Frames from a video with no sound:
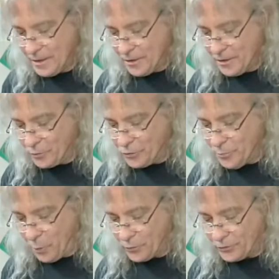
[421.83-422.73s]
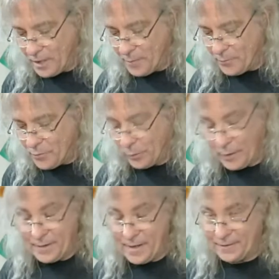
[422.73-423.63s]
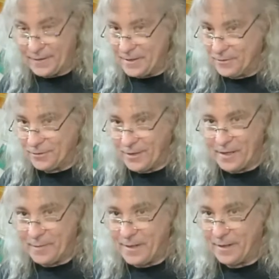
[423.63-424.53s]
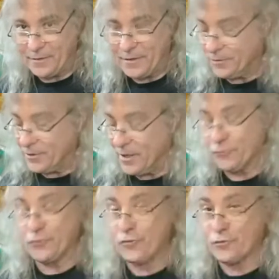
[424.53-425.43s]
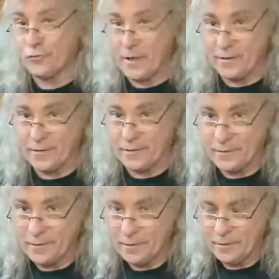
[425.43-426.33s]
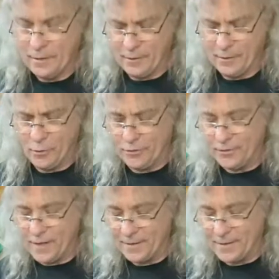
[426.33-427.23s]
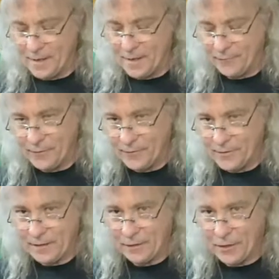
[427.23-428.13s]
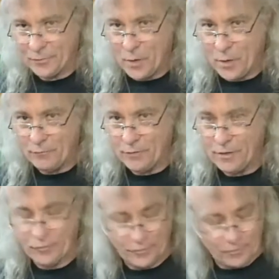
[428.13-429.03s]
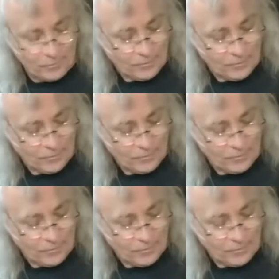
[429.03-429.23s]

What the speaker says: what you post up, you're playing that thing, it's like, man, that thing sounds great. Of course, he's got that 58 Les Paul reissue.